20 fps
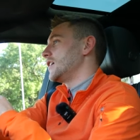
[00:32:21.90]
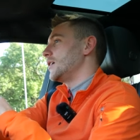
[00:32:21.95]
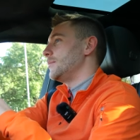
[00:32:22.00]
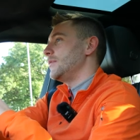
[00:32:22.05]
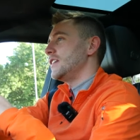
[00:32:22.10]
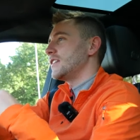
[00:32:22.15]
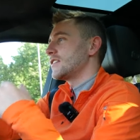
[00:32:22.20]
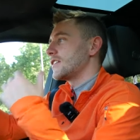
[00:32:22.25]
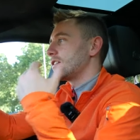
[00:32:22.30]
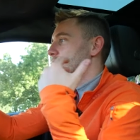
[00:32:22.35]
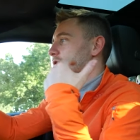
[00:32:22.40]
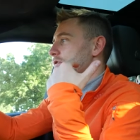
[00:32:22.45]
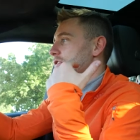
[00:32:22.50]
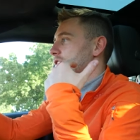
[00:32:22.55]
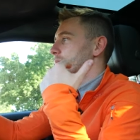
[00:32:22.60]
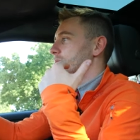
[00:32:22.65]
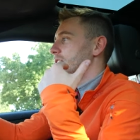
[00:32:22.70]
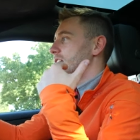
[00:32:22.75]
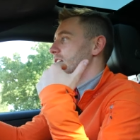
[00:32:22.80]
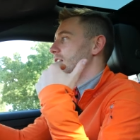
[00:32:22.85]
It means a lot
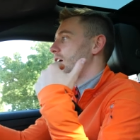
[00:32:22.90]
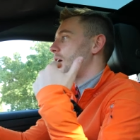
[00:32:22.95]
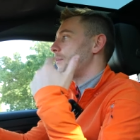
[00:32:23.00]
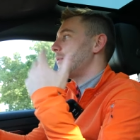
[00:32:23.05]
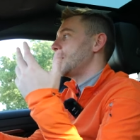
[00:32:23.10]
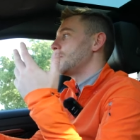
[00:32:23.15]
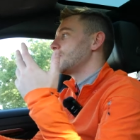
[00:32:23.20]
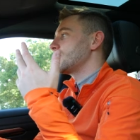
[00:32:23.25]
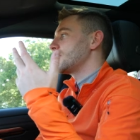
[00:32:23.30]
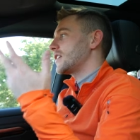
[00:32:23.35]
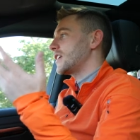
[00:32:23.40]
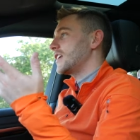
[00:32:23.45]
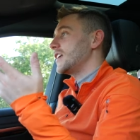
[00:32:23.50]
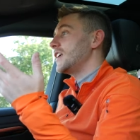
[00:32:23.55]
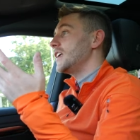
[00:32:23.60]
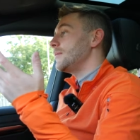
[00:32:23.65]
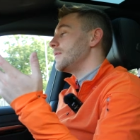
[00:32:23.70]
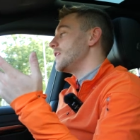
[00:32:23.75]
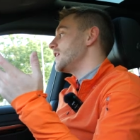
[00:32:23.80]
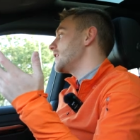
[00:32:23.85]
to me that I'm able to
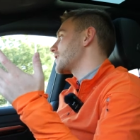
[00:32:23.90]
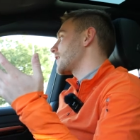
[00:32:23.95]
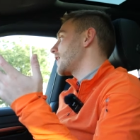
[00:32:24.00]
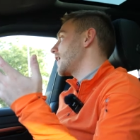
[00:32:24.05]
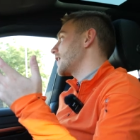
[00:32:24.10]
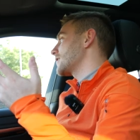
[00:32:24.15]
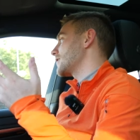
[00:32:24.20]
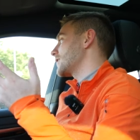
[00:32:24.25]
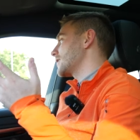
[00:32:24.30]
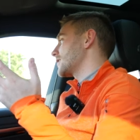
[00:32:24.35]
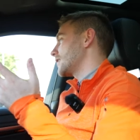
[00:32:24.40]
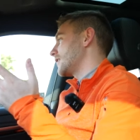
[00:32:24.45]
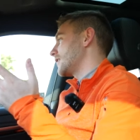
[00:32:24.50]
keep these classics